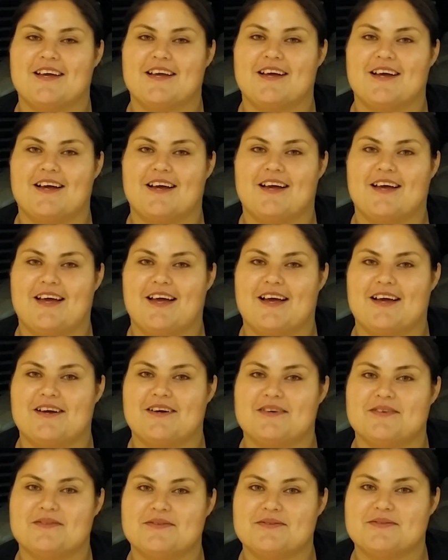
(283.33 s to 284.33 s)
I
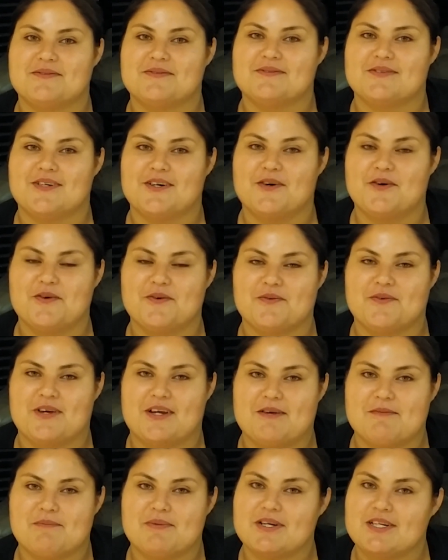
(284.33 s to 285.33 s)
have a whole
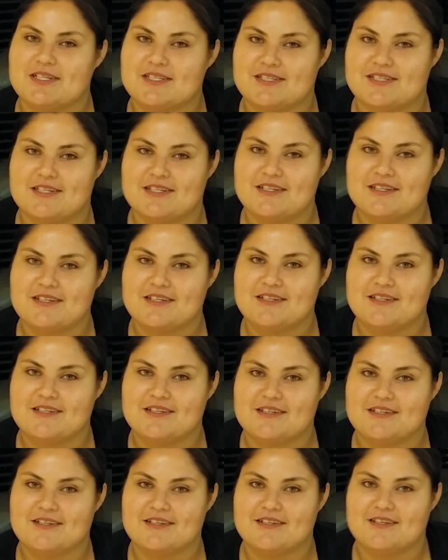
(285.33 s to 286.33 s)
freaking person,
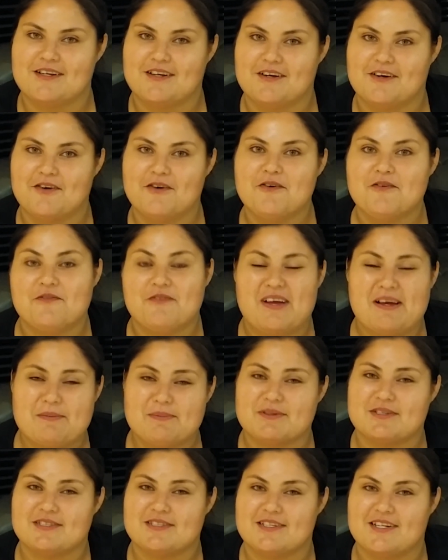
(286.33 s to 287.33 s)
a whole fat
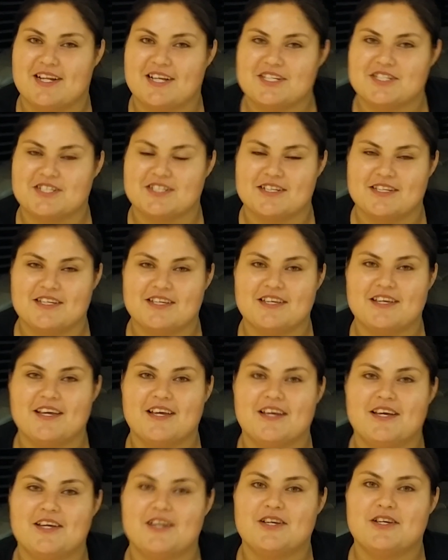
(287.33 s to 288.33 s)
person actually,
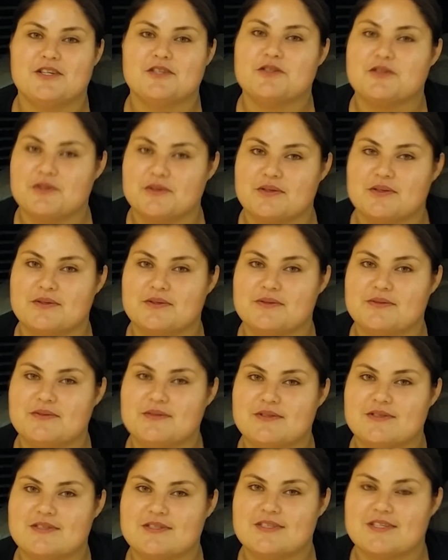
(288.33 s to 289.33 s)
to
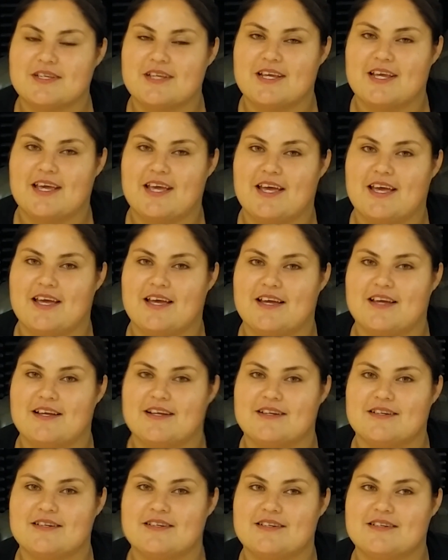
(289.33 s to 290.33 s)
lose,
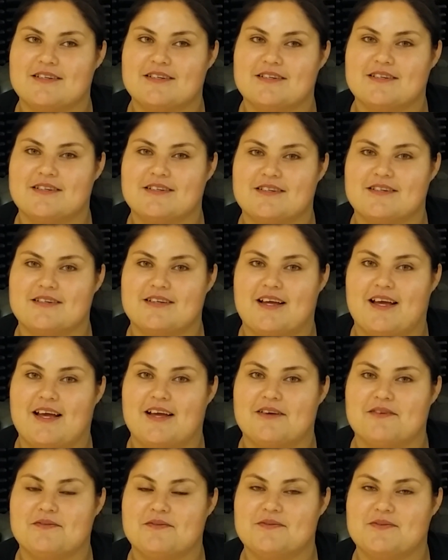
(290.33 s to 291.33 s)
and I have